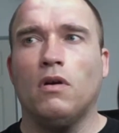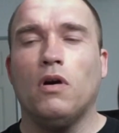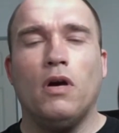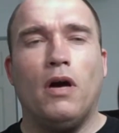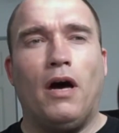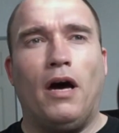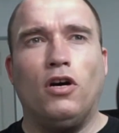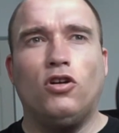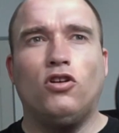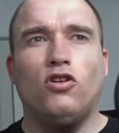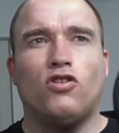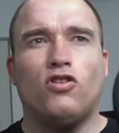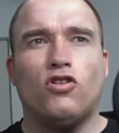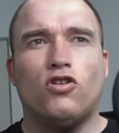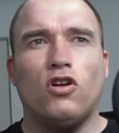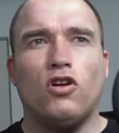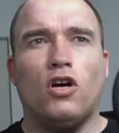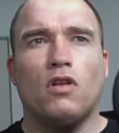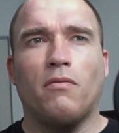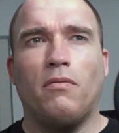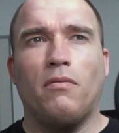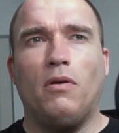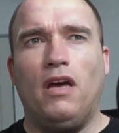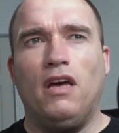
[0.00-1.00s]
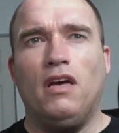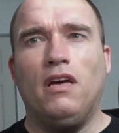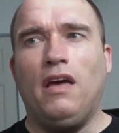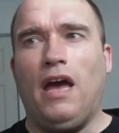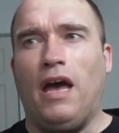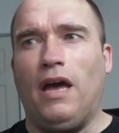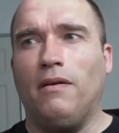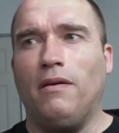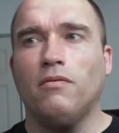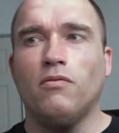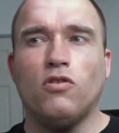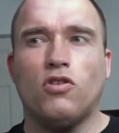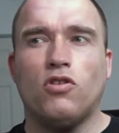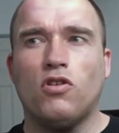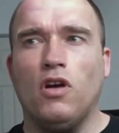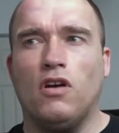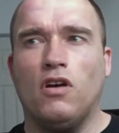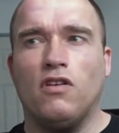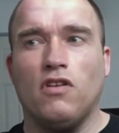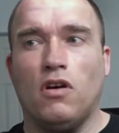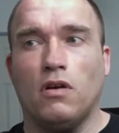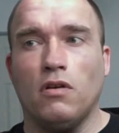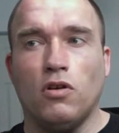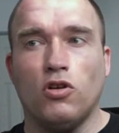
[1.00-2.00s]
I should start playing games as
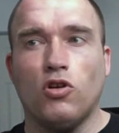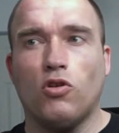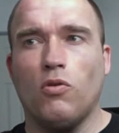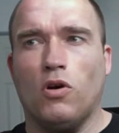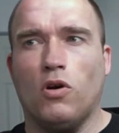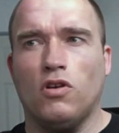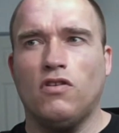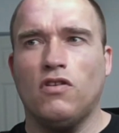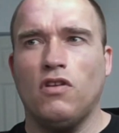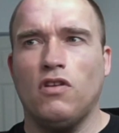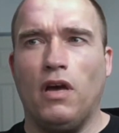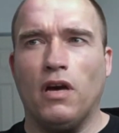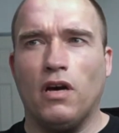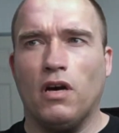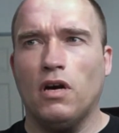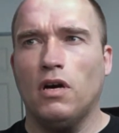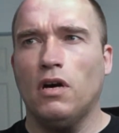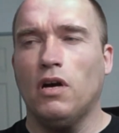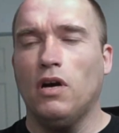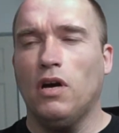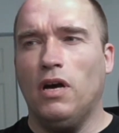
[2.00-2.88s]
Arnold Schwarzenegger